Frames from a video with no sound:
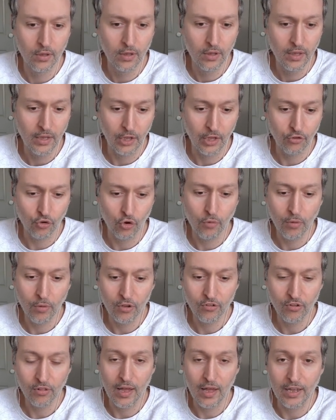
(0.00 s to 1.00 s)
It's
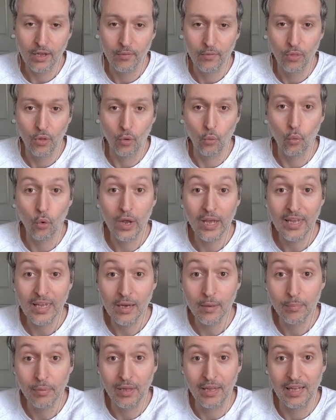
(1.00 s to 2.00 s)
almost like we are
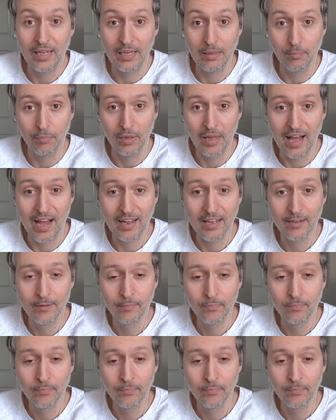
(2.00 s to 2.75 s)
playing black